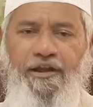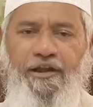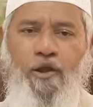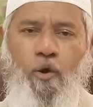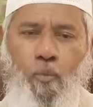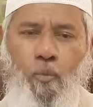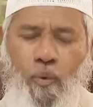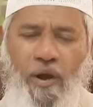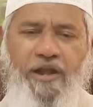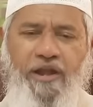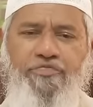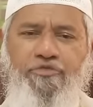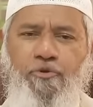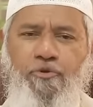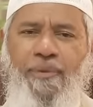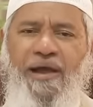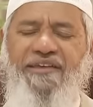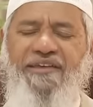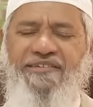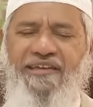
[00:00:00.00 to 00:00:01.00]
Now, once you
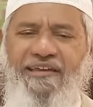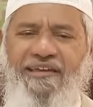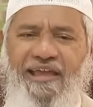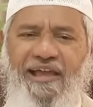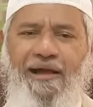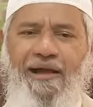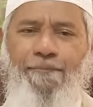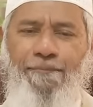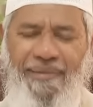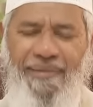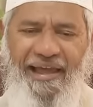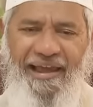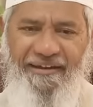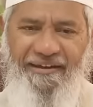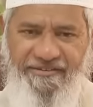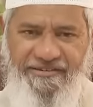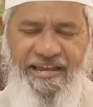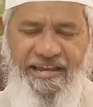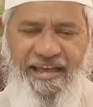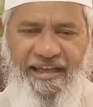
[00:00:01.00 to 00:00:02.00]
buy Sharia
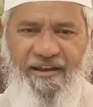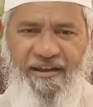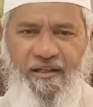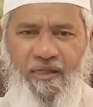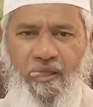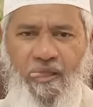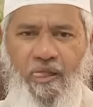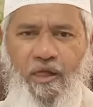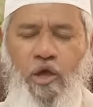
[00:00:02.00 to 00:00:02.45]
compliant share,